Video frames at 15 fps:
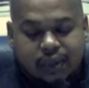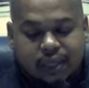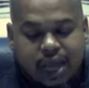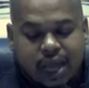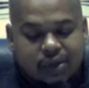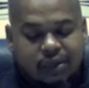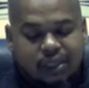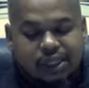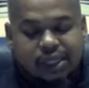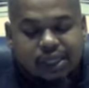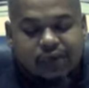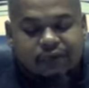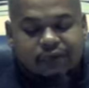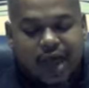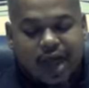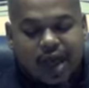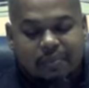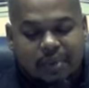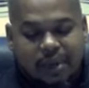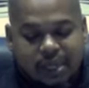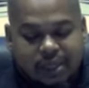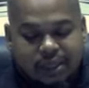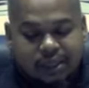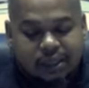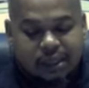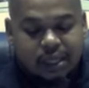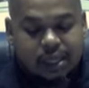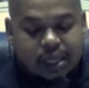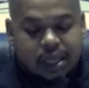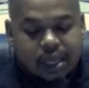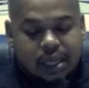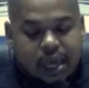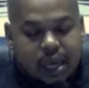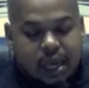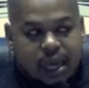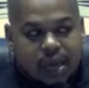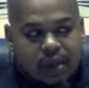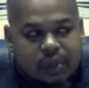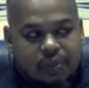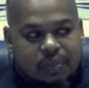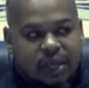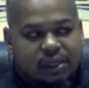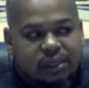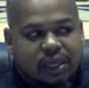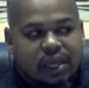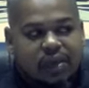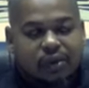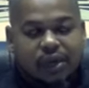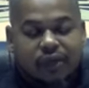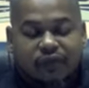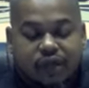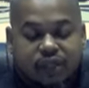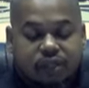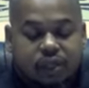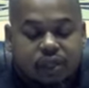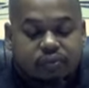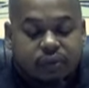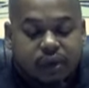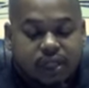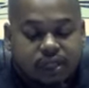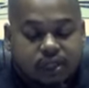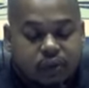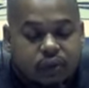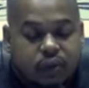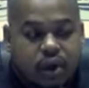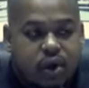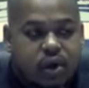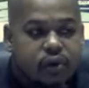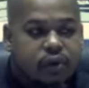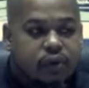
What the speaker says: not only signified peace, the peace that he would eventually bring to the world